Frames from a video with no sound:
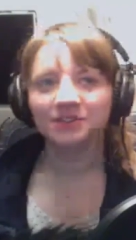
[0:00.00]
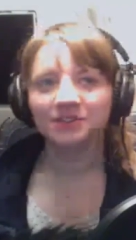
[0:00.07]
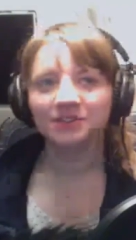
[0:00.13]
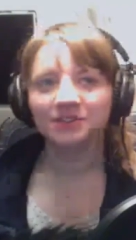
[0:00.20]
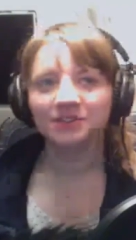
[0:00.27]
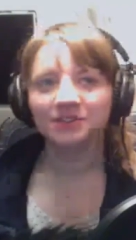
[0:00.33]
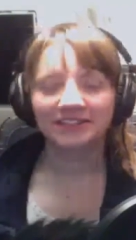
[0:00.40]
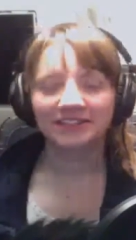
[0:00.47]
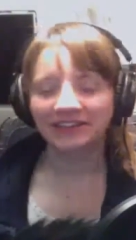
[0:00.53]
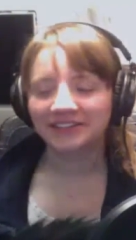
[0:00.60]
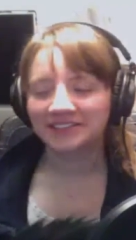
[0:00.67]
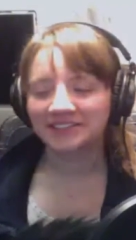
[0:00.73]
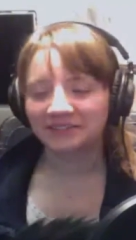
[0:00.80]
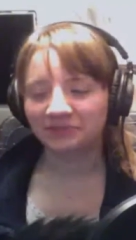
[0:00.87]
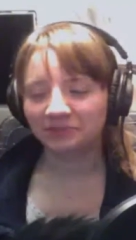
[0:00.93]
fun to, I
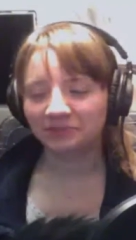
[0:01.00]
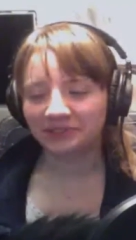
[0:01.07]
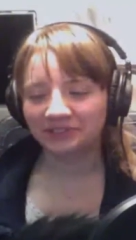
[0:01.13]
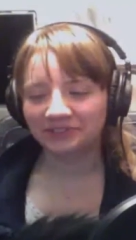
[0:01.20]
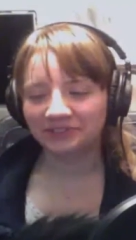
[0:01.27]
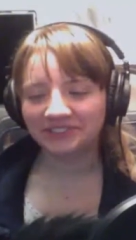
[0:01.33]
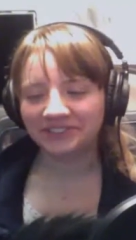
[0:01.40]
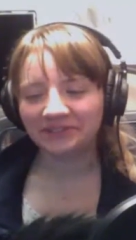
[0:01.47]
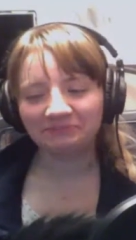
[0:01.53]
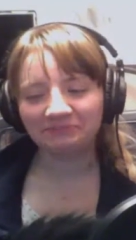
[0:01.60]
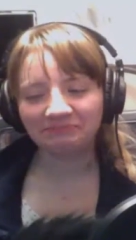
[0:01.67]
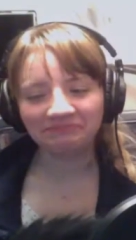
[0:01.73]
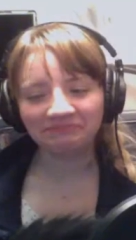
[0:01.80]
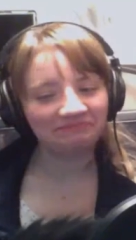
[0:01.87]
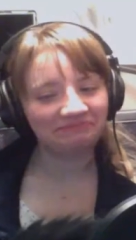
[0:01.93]
guess, have a belief in something.
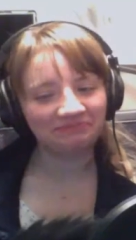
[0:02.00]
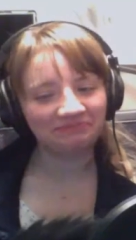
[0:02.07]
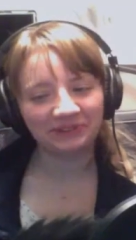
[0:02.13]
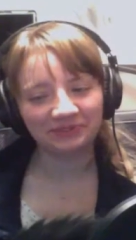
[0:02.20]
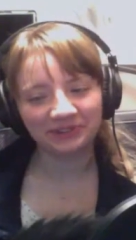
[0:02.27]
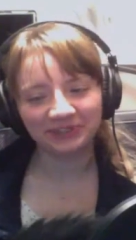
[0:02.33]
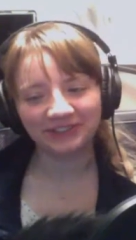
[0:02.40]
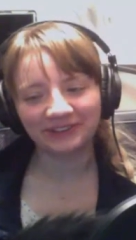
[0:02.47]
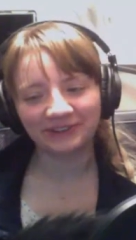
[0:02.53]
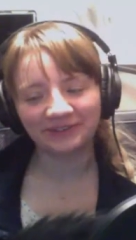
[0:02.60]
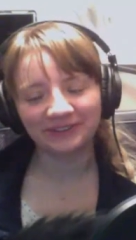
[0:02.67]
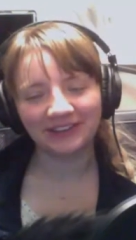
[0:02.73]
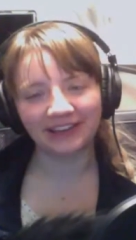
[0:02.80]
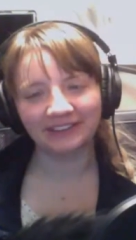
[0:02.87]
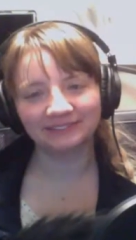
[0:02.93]
If we're gonna go with that.